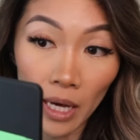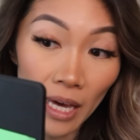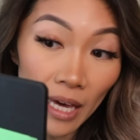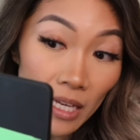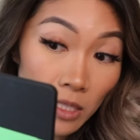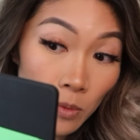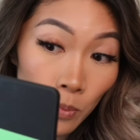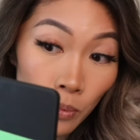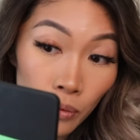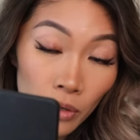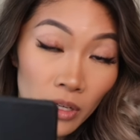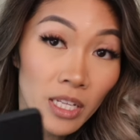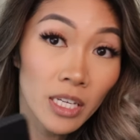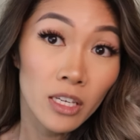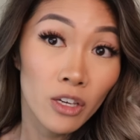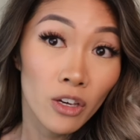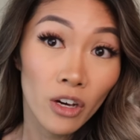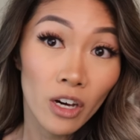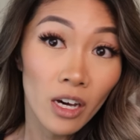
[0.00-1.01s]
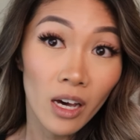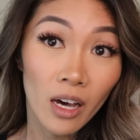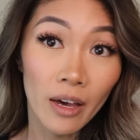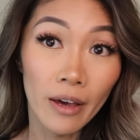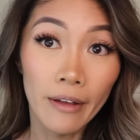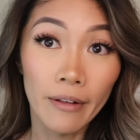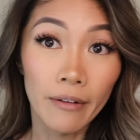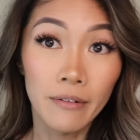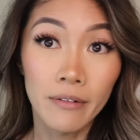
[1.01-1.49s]
it's pretty
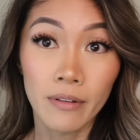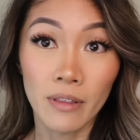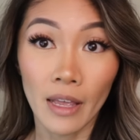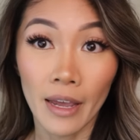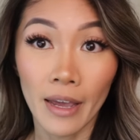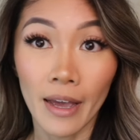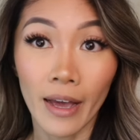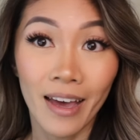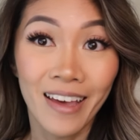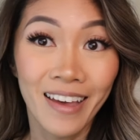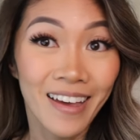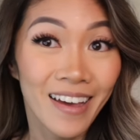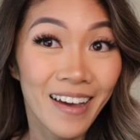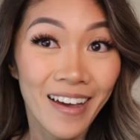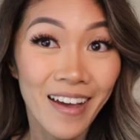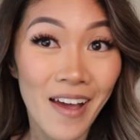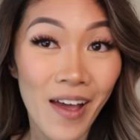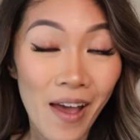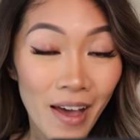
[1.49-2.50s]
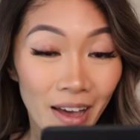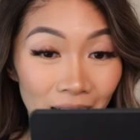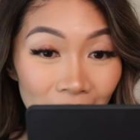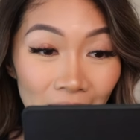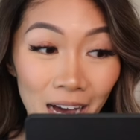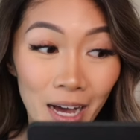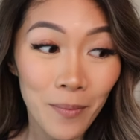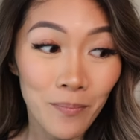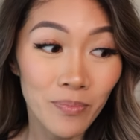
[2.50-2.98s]
good. Like,
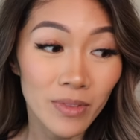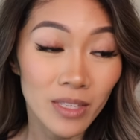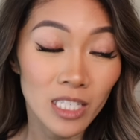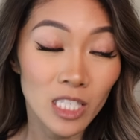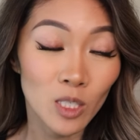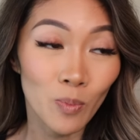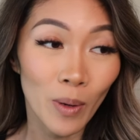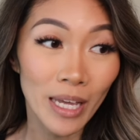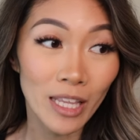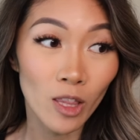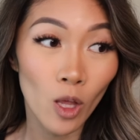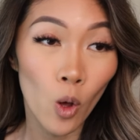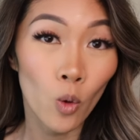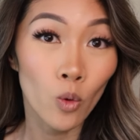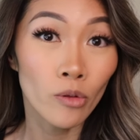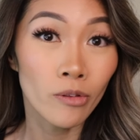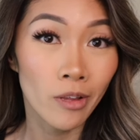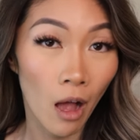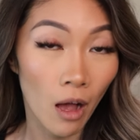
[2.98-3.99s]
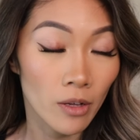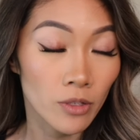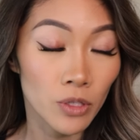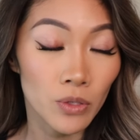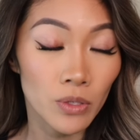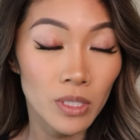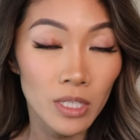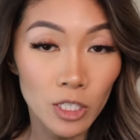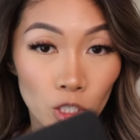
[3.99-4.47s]
um, despite the whole
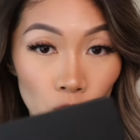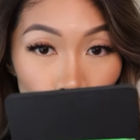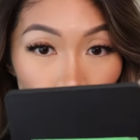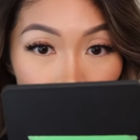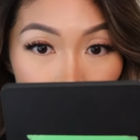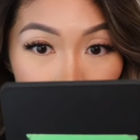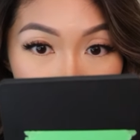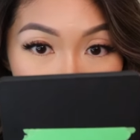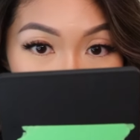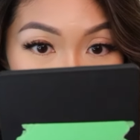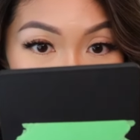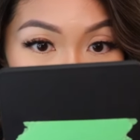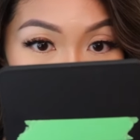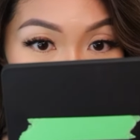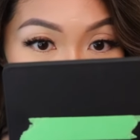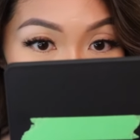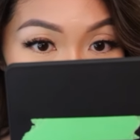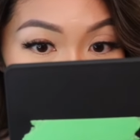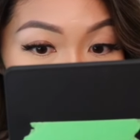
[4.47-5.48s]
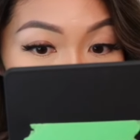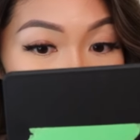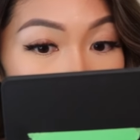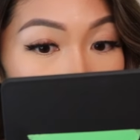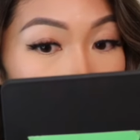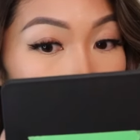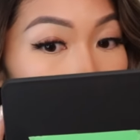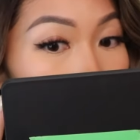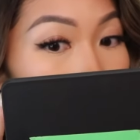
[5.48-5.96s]
nozzle situation, like
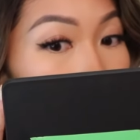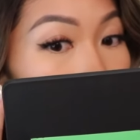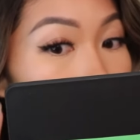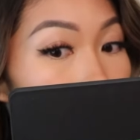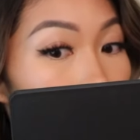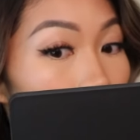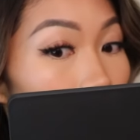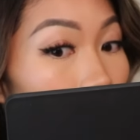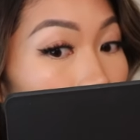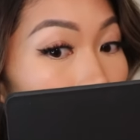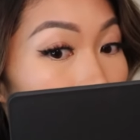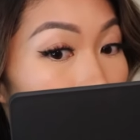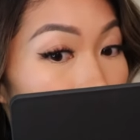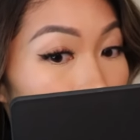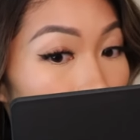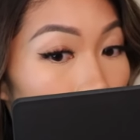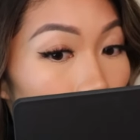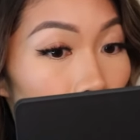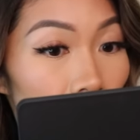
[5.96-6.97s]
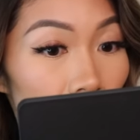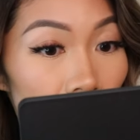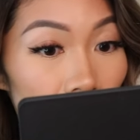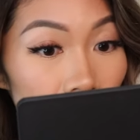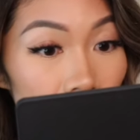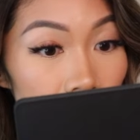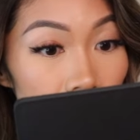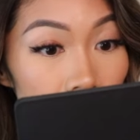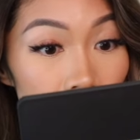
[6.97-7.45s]
my makeup
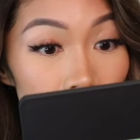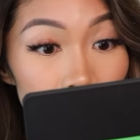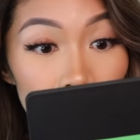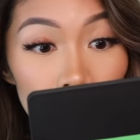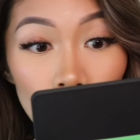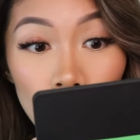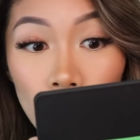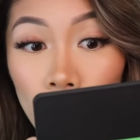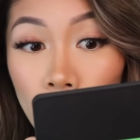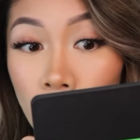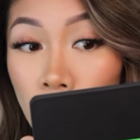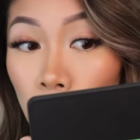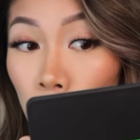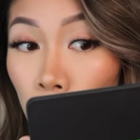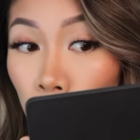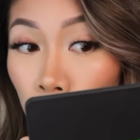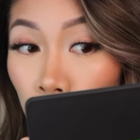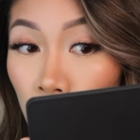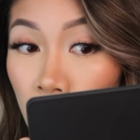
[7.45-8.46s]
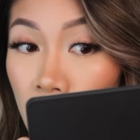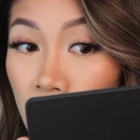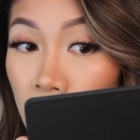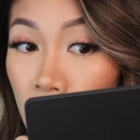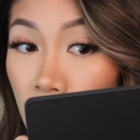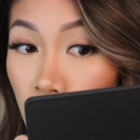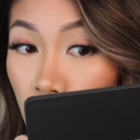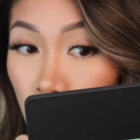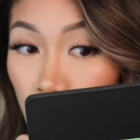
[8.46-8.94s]
still looks
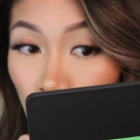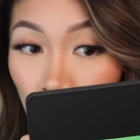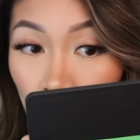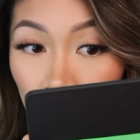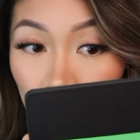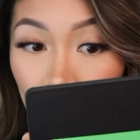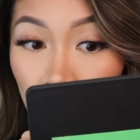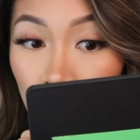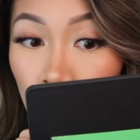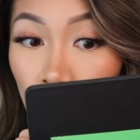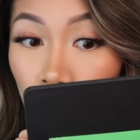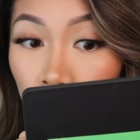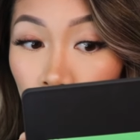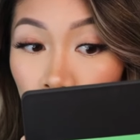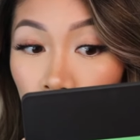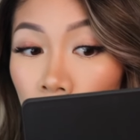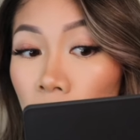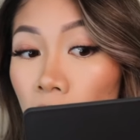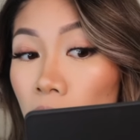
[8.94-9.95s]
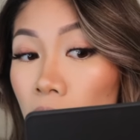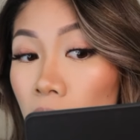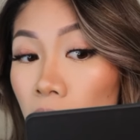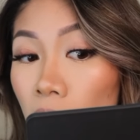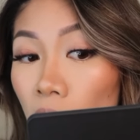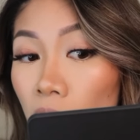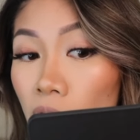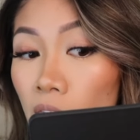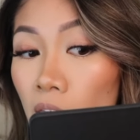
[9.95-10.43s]
pretty darn good. Like
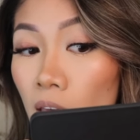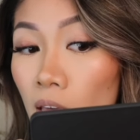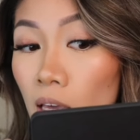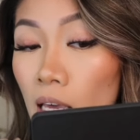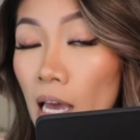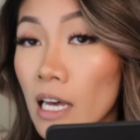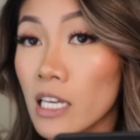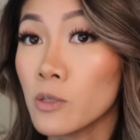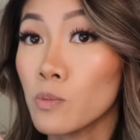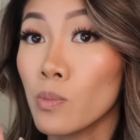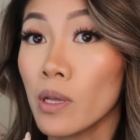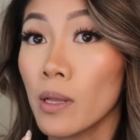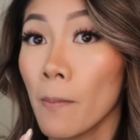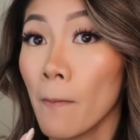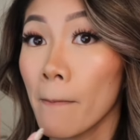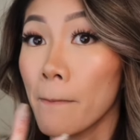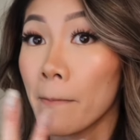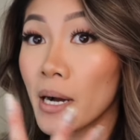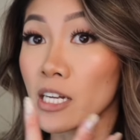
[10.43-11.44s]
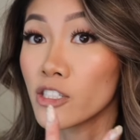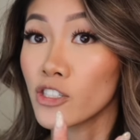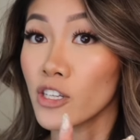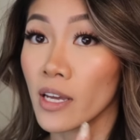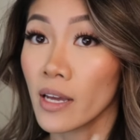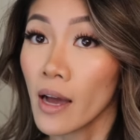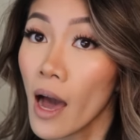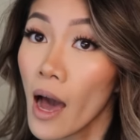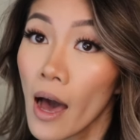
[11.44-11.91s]
nothing has been
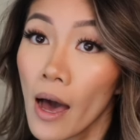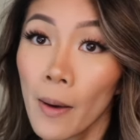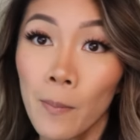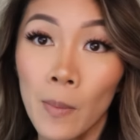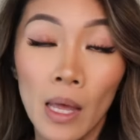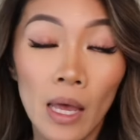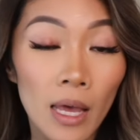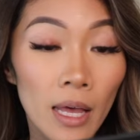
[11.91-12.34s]
bunching up,